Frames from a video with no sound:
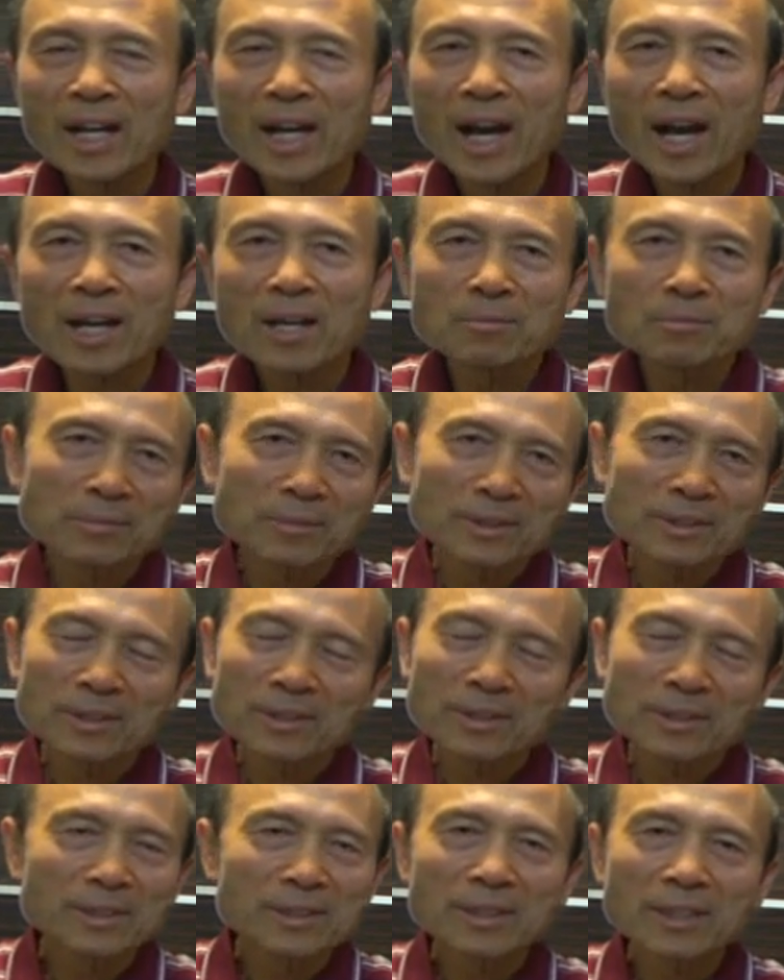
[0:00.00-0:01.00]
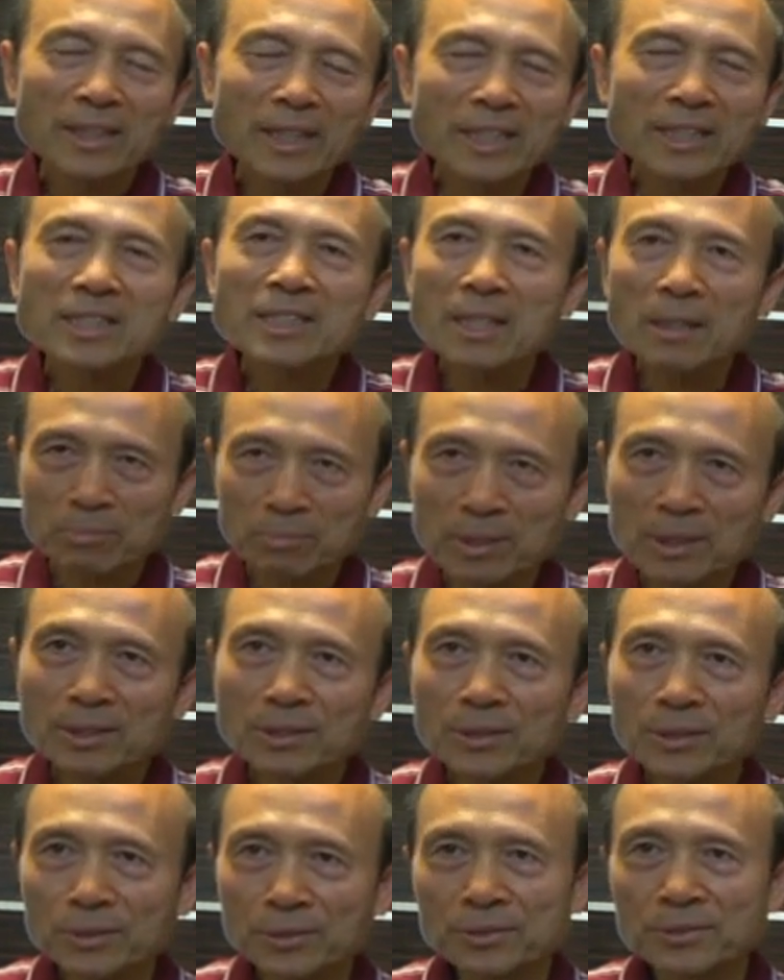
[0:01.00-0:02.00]
I am
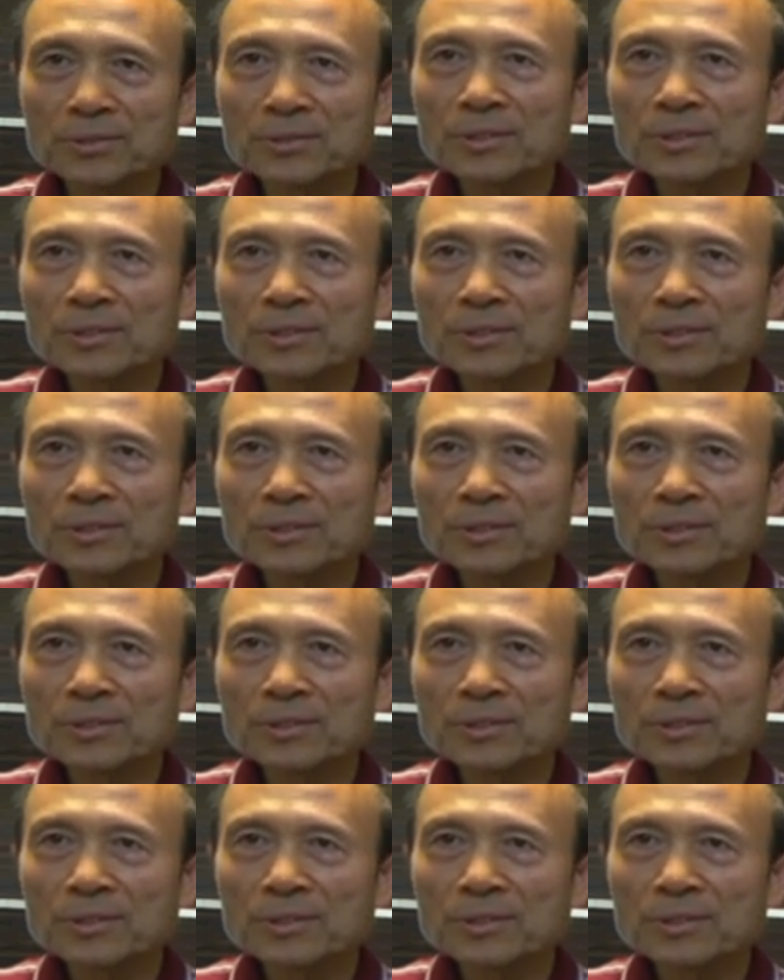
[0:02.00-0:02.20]
accepting you.